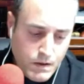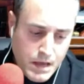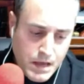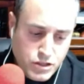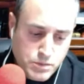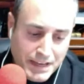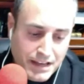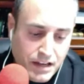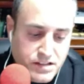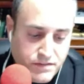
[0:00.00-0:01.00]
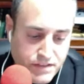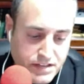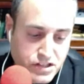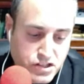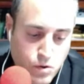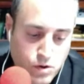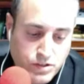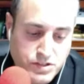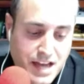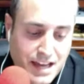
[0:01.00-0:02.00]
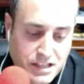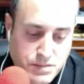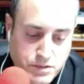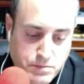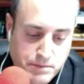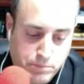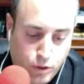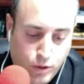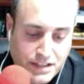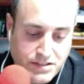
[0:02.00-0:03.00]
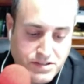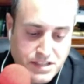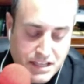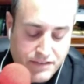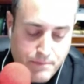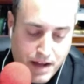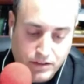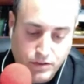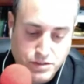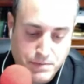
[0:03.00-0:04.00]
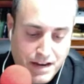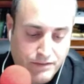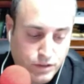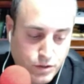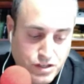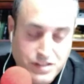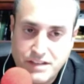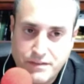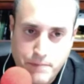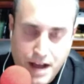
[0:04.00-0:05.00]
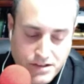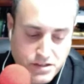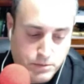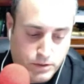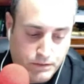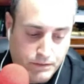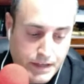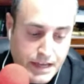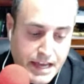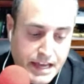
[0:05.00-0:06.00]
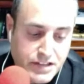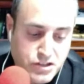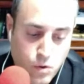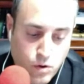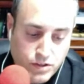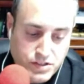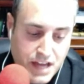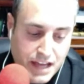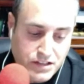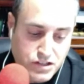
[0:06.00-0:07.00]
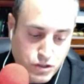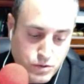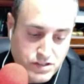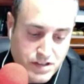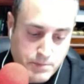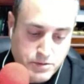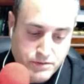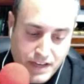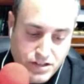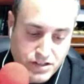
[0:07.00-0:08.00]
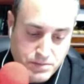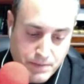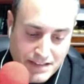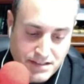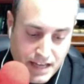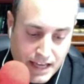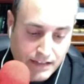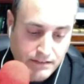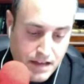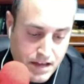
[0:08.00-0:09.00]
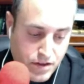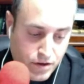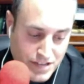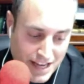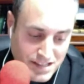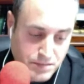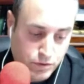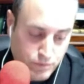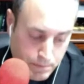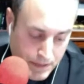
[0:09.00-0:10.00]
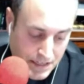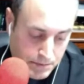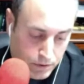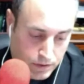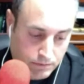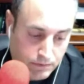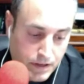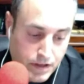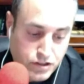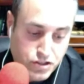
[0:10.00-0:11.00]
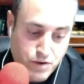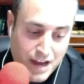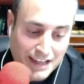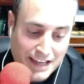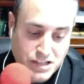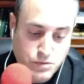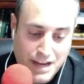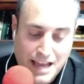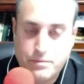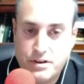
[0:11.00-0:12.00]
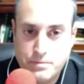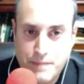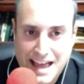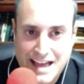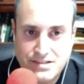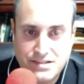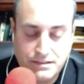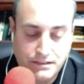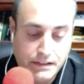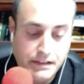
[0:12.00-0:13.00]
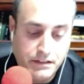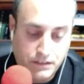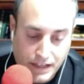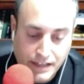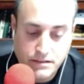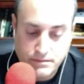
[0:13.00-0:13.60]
So, because of this, historical science must be employed to see if molecules man evolution is even possible. Historical science uses observations made today that are testable and repeatable to try and guess what happened in the past, like